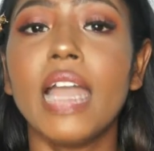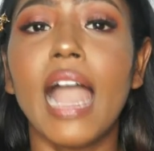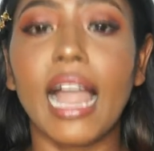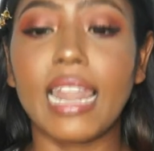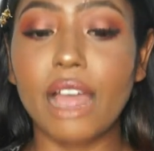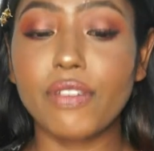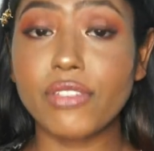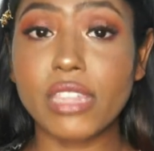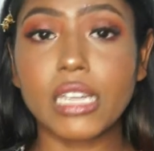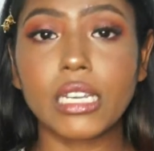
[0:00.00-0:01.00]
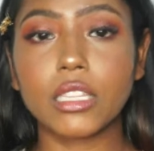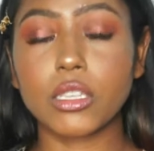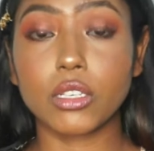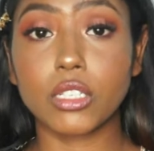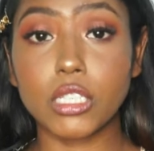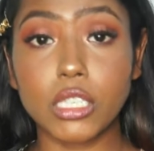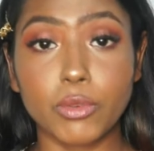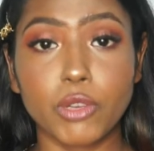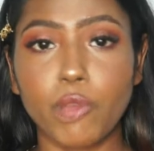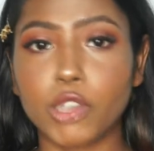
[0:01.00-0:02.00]
I'll have everything in the
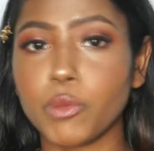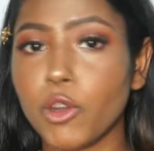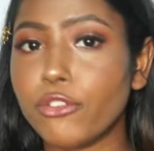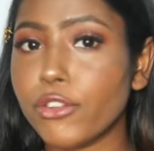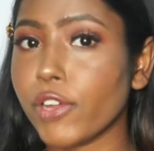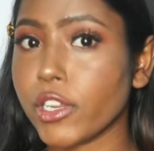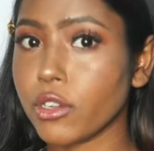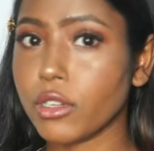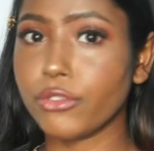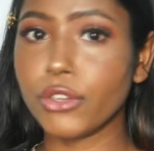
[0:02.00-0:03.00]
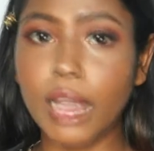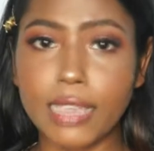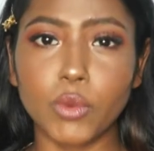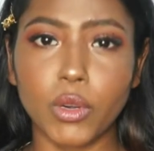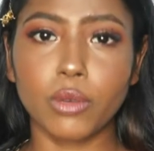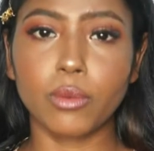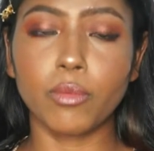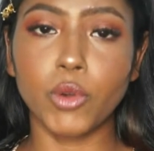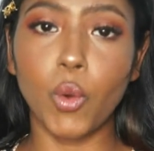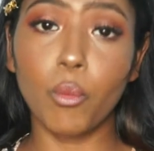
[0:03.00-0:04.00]
description box below if you guys want to
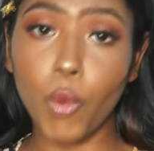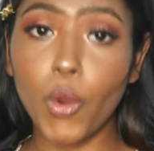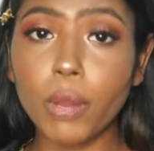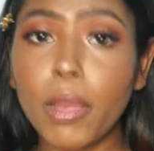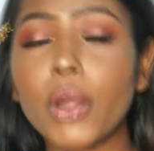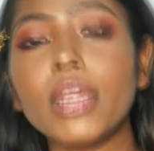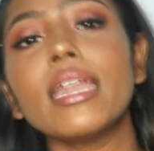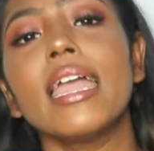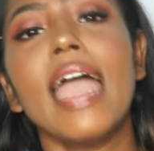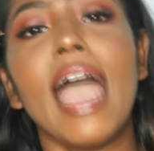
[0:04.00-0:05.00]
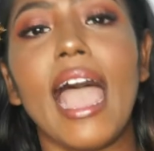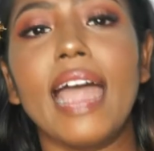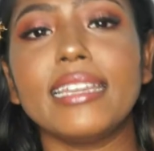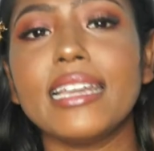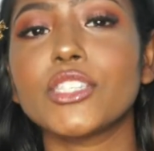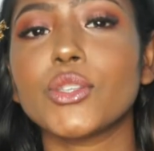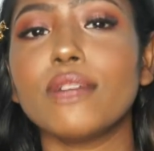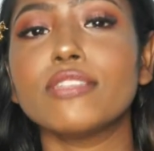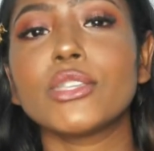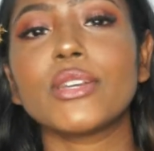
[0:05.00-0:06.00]
know more about it. And yes, so I
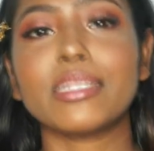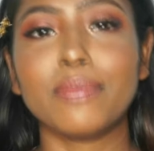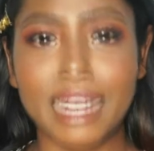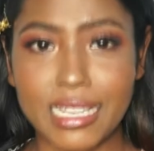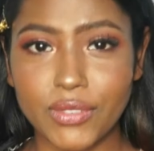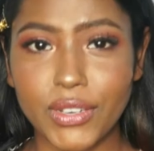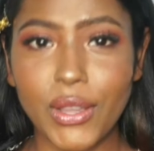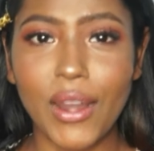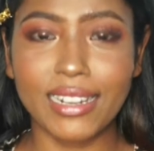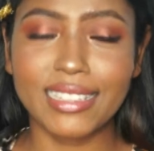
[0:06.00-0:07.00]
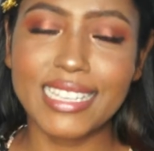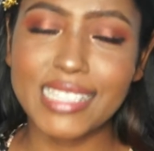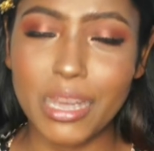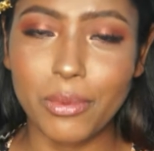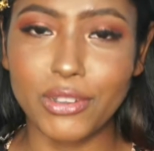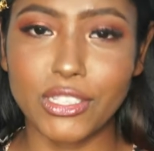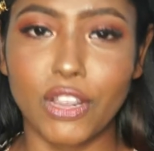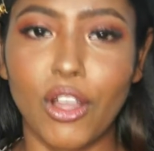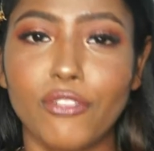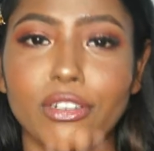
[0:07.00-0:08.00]
will see you guys in my next video. Until then, stay beautiful, stay
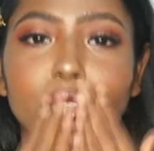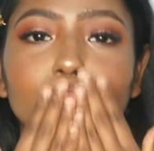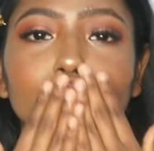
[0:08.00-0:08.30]
confident.